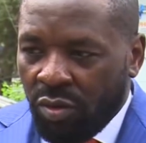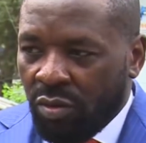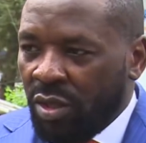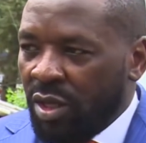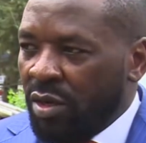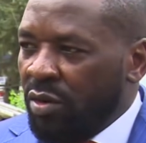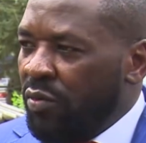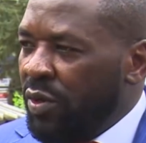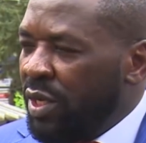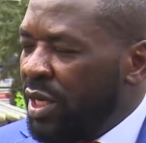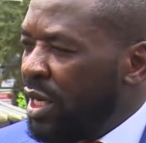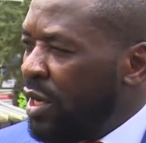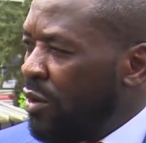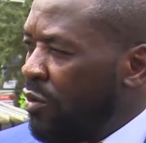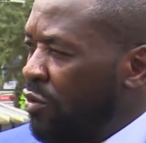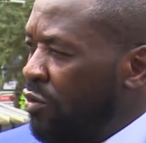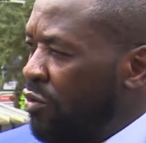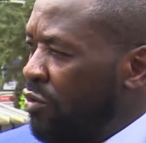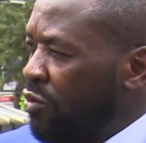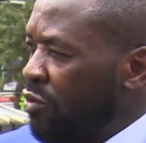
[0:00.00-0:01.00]
then we
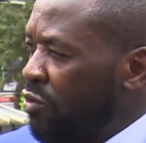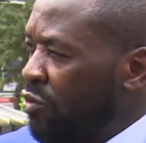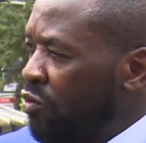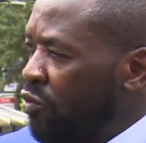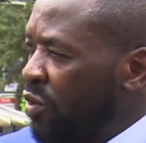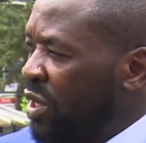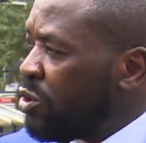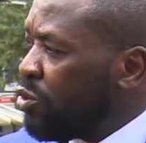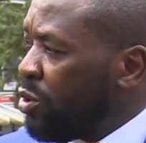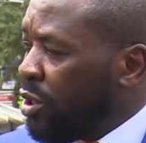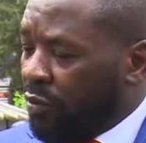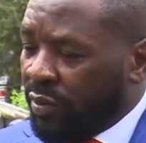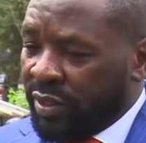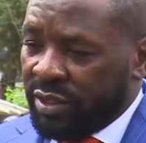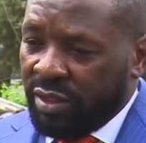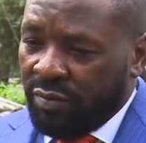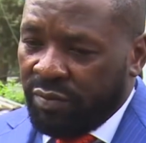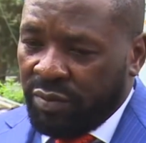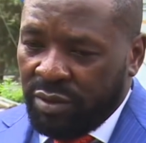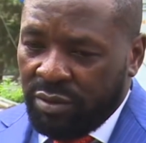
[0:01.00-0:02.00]
now want to
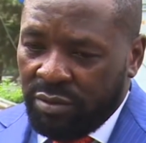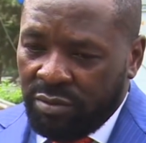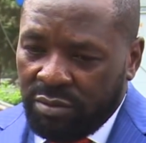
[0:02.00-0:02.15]
request them